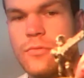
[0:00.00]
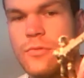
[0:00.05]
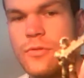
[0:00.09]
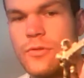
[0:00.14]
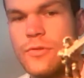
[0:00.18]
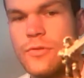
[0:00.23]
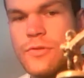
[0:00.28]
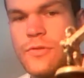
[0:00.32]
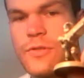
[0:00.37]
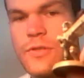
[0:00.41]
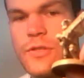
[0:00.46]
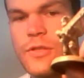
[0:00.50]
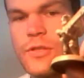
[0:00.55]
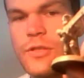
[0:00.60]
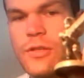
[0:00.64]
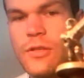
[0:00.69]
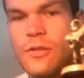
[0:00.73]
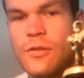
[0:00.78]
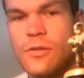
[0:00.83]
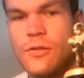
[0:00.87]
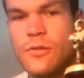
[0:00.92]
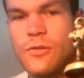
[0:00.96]
You
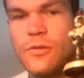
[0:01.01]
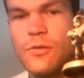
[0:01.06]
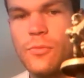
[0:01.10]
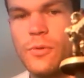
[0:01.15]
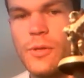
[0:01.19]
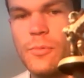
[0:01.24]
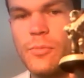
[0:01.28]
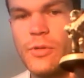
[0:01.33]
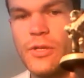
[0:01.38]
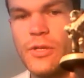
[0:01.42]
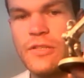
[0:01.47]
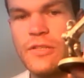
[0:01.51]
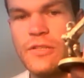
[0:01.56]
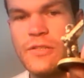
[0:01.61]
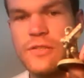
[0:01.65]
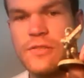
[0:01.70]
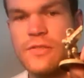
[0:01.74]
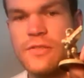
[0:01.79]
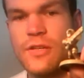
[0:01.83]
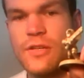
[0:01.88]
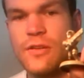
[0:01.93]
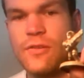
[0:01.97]
see the wet paint
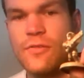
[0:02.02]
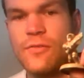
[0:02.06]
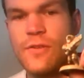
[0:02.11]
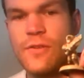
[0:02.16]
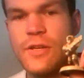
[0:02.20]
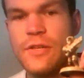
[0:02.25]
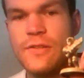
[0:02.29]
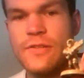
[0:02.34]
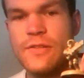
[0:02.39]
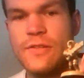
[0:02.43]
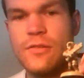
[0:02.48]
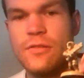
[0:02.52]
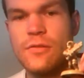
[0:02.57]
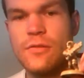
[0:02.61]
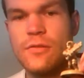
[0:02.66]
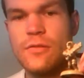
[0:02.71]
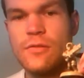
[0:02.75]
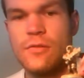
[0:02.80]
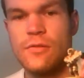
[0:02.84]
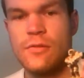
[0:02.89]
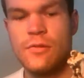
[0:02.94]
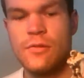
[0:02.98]
inside of the visor.
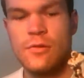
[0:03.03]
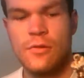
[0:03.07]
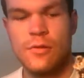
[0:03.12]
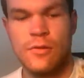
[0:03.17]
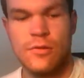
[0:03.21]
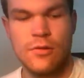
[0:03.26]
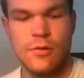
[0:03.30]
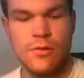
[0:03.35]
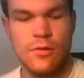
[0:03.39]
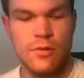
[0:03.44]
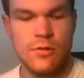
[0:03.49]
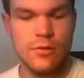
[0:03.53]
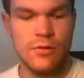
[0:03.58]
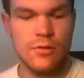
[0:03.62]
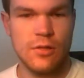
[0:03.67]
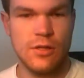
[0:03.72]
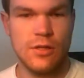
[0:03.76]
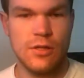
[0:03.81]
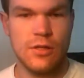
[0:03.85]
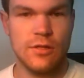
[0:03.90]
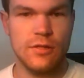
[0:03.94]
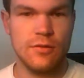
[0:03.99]

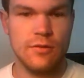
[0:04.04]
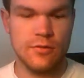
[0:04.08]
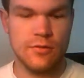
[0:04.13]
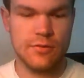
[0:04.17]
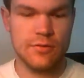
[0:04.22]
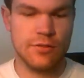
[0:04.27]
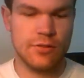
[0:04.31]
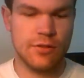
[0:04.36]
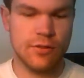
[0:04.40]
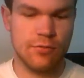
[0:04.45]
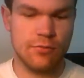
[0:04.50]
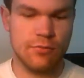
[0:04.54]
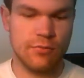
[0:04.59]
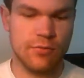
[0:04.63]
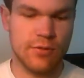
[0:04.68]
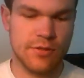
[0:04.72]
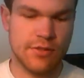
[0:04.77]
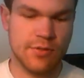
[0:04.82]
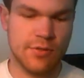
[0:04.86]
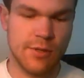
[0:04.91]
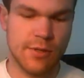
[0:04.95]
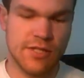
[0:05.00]
And so
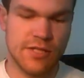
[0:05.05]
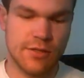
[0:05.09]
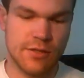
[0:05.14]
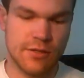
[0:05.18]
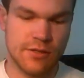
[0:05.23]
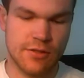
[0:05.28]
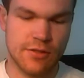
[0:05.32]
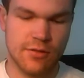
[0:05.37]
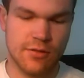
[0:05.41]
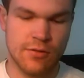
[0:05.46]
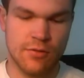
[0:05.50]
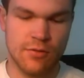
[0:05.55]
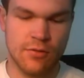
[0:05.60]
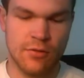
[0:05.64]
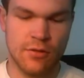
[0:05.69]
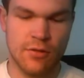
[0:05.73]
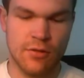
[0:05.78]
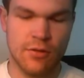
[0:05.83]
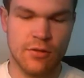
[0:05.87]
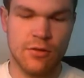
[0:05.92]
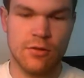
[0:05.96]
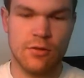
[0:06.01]
that's the basics.
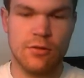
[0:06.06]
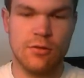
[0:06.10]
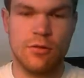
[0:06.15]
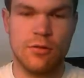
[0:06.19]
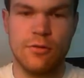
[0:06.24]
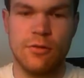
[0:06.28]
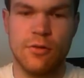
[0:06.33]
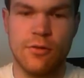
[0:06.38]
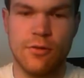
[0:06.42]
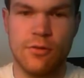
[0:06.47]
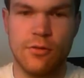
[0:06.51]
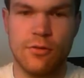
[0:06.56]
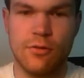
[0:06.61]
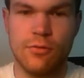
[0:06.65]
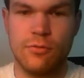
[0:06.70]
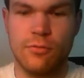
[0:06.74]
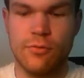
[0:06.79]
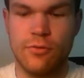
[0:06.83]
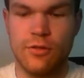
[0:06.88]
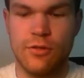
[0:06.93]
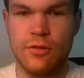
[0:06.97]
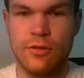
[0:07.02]
Now another
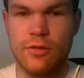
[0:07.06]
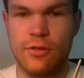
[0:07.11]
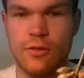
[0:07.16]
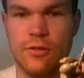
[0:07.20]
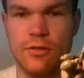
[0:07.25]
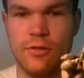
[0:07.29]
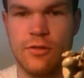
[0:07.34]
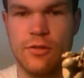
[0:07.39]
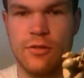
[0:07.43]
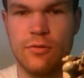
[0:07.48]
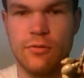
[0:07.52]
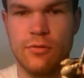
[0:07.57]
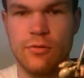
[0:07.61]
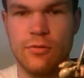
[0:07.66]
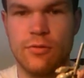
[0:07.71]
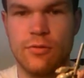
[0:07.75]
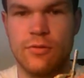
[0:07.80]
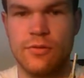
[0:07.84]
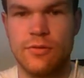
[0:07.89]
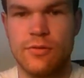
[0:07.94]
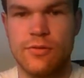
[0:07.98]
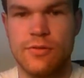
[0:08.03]
cool thing that I can do
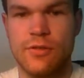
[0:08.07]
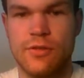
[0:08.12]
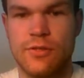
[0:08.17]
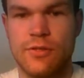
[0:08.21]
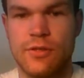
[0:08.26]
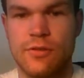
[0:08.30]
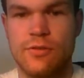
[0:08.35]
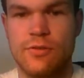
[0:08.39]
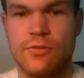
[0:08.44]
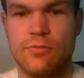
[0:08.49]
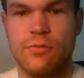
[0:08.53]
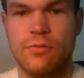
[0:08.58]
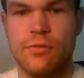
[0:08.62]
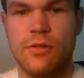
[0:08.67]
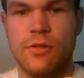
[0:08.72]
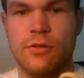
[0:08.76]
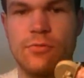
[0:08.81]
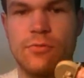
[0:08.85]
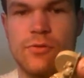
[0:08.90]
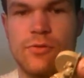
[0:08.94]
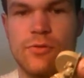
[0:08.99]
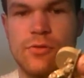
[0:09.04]
is he's got this really
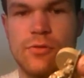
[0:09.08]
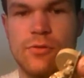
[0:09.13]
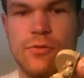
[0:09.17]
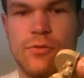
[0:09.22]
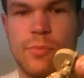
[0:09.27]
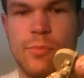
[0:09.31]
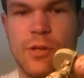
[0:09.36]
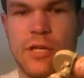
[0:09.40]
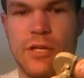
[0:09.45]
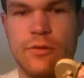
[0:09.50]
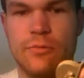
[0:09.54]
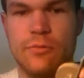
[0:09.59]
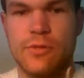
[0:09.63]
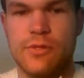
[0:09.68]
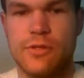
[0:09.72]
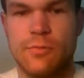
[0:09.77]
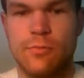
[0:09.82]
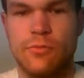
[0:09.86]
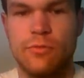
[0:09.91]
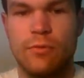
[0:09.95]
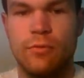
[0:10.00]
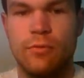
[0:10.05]
cool shoulder pad with some